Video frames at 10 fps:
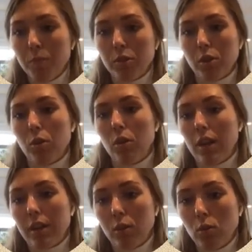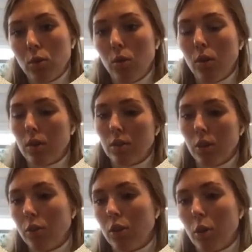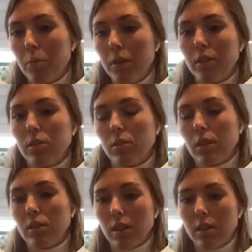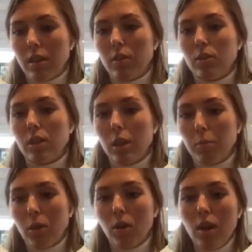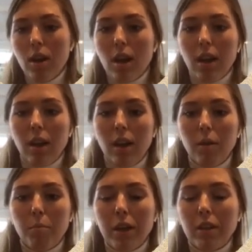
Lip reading: so like Google, a known company, so they send out an email and make